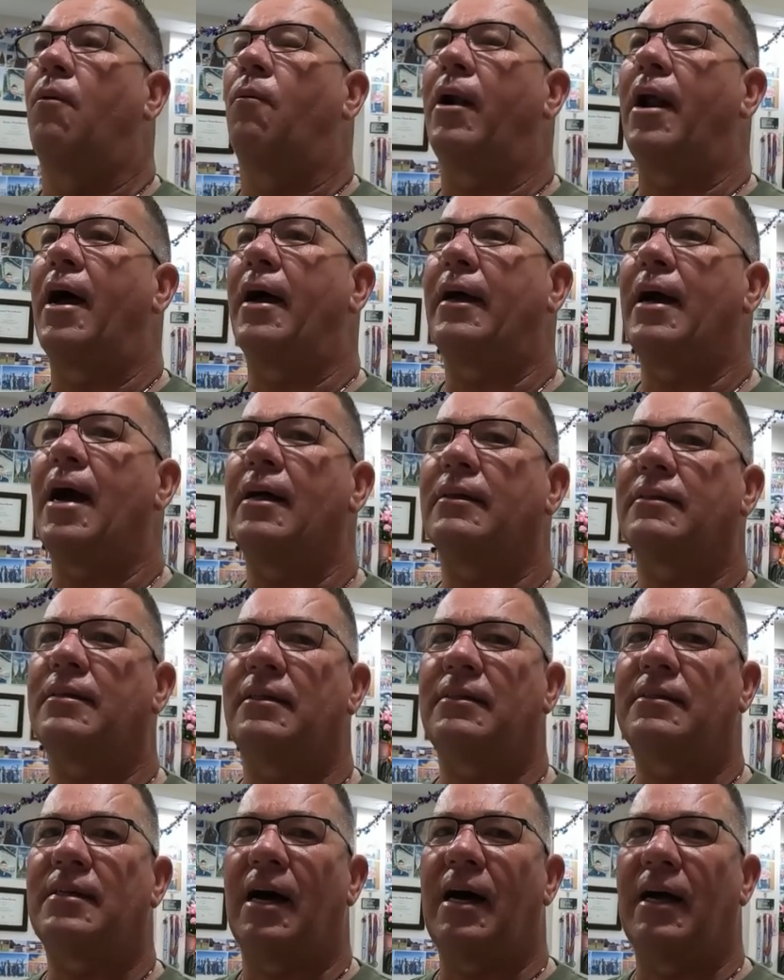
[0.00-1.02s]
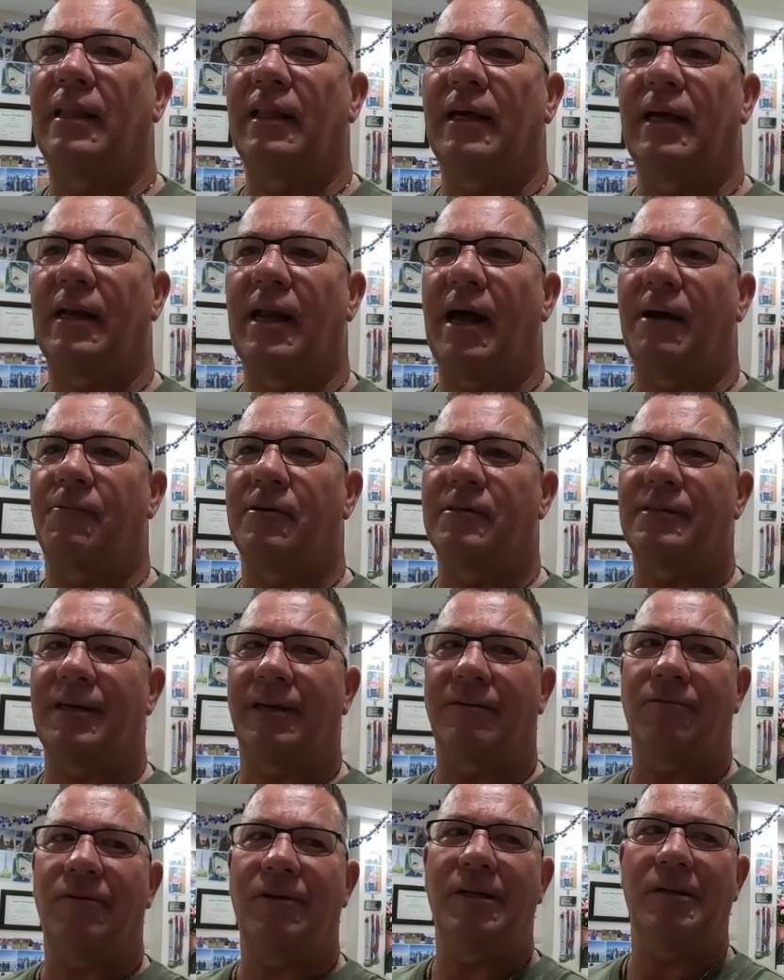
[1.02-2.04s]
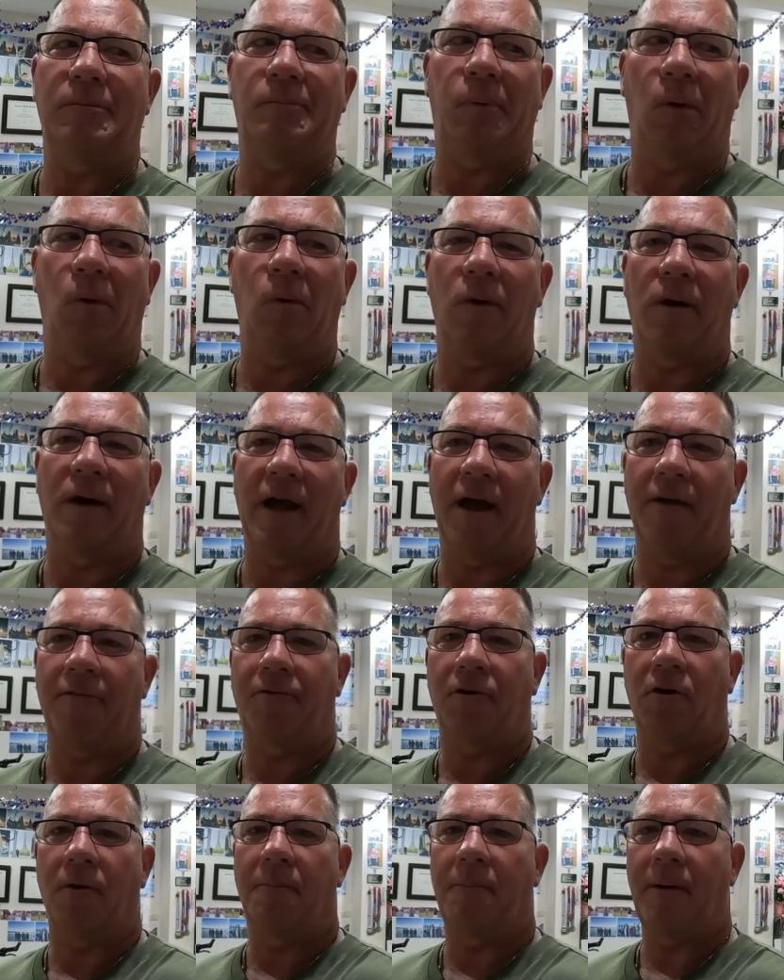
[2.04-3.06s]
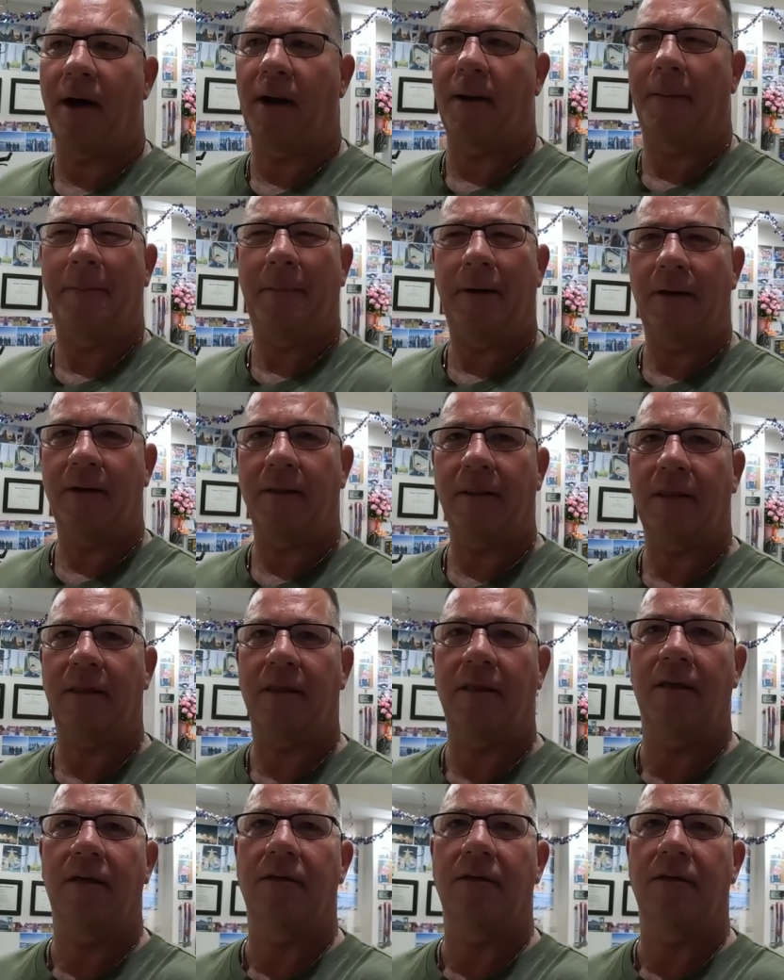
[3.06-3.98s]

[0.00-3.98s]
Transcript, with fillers: When I got to Thailand, I was like really bored after about a month.